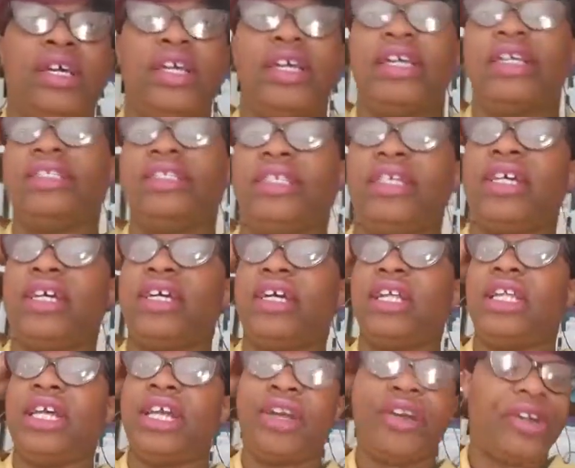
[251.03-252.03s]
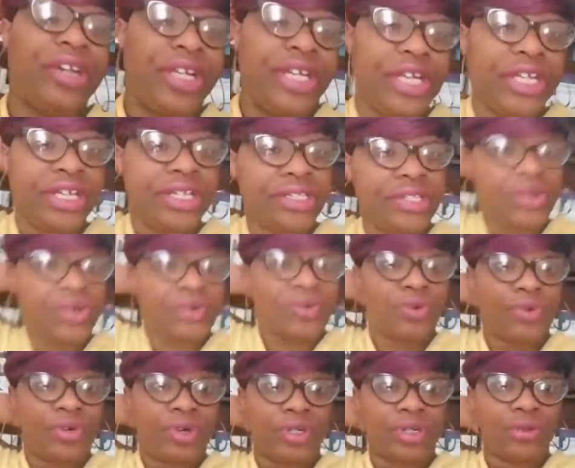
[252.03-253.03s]
Is it clarity
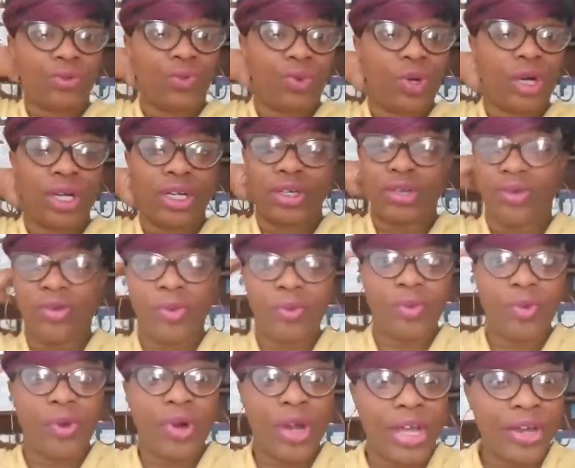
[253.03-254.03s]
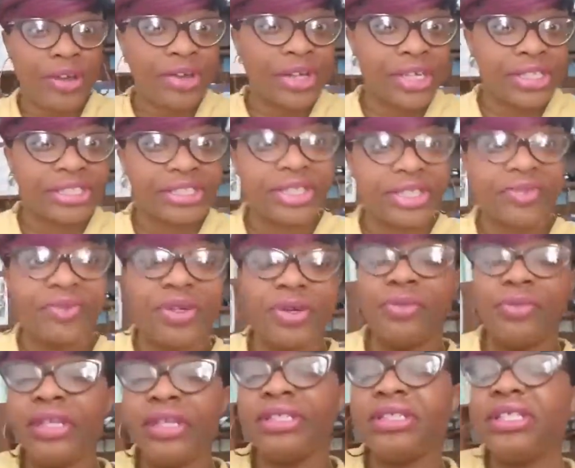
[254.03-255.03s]
on one or more areas of your
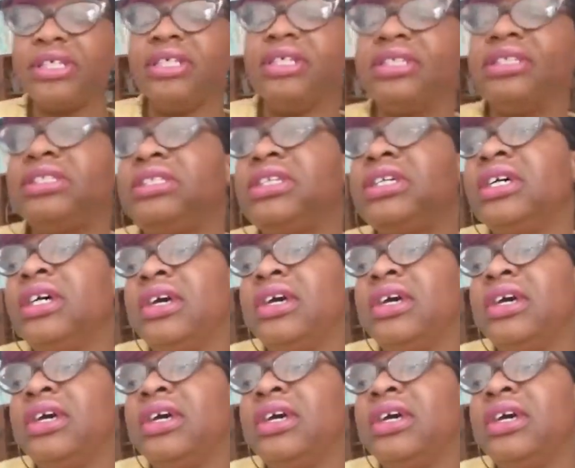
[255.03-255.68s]
business?